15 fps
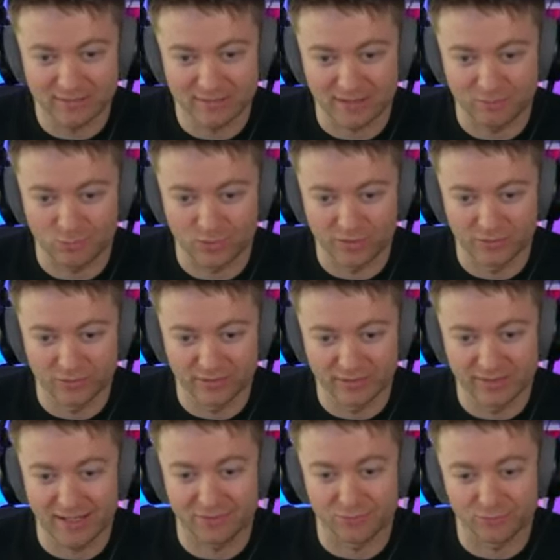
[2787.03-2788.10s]
I'm wondering,
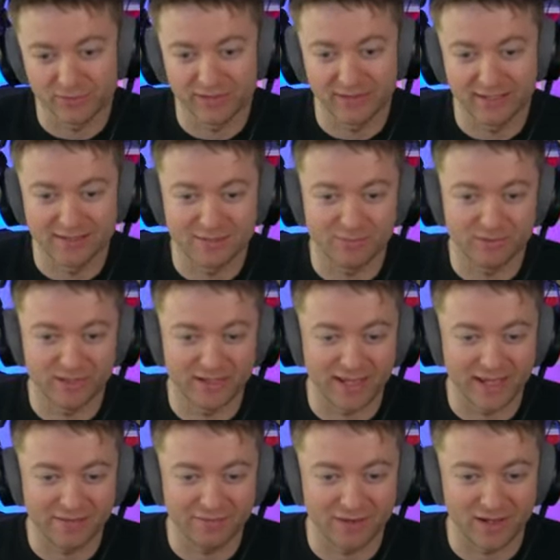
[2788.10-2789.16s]
I'd really like to
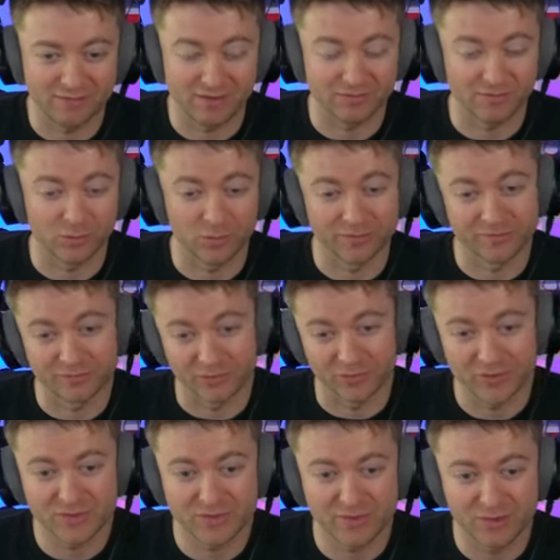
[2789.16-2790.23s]
play a5, a4
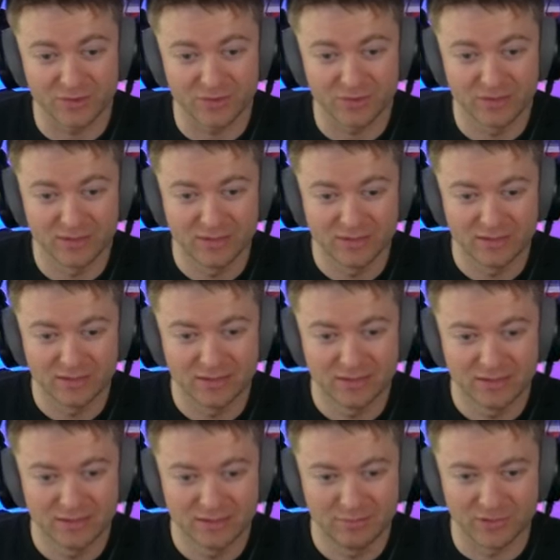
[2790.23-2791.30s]
first, though.
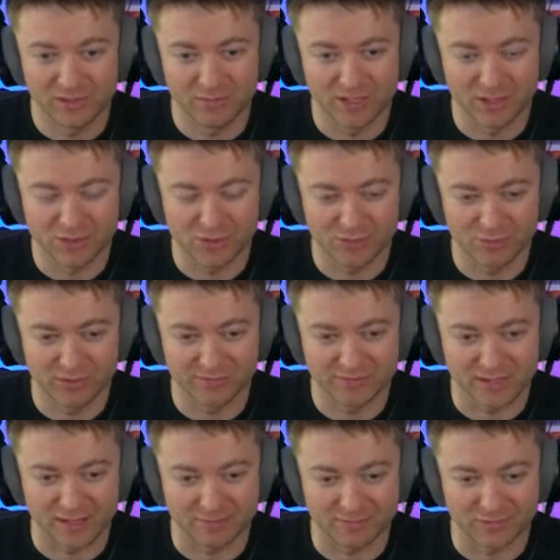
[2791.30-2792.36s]
But I'm not sure we have
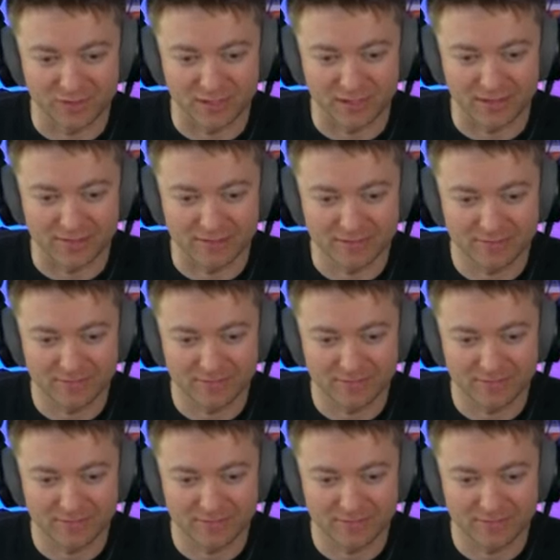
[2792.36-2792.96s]
time for that.